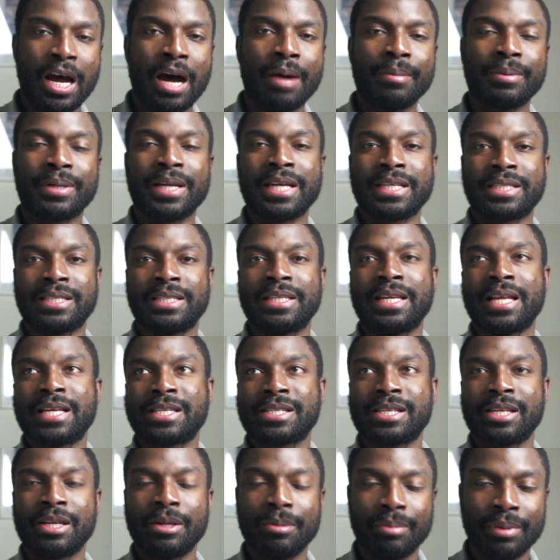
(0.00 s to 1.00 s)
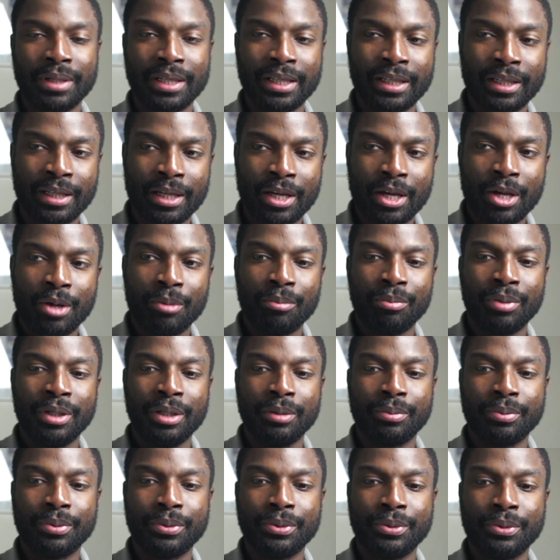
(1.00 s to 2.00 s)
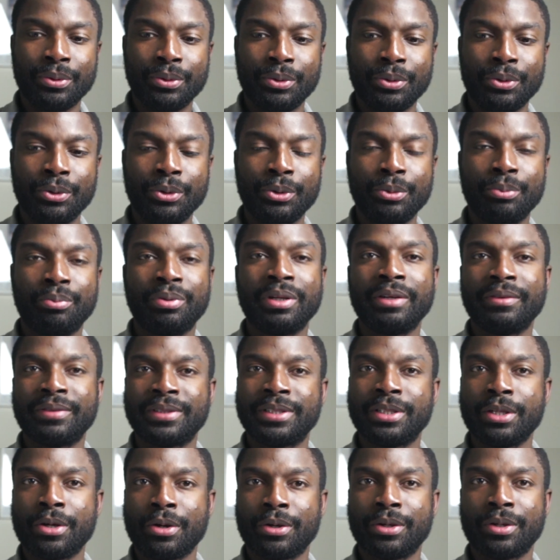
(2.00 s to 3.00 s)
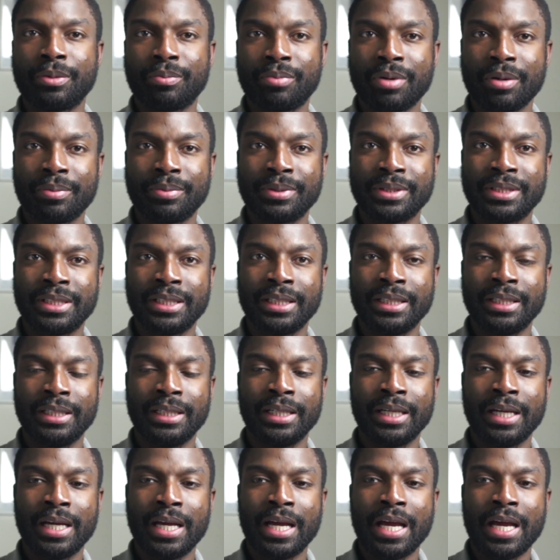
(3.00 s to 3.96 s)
I'm guessing that's going to be people who previously owned a property,